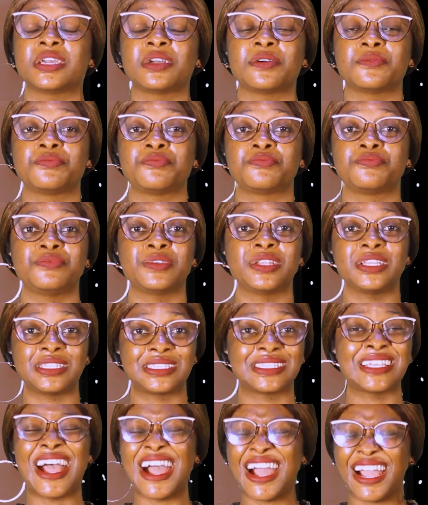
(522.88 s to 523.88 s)
they are really
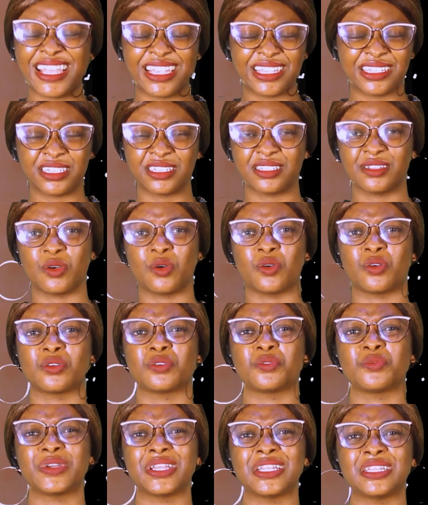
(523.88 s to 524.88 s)
tired,
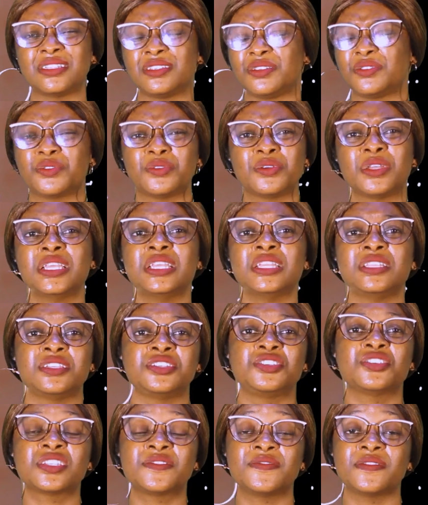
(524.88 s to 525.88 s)
or when
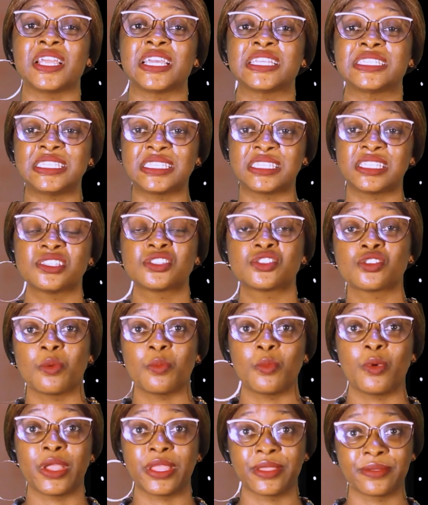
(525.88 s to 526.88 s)
they just feel like sitting
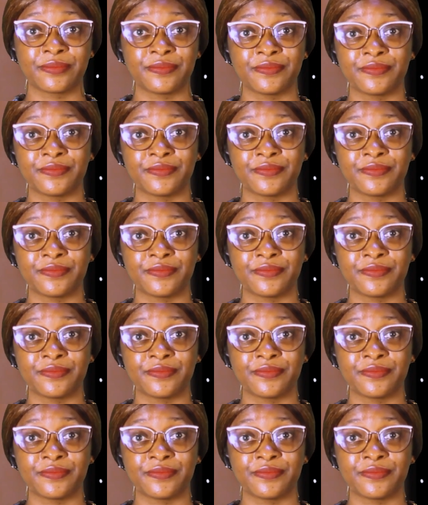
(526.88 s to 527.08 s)
somewhere,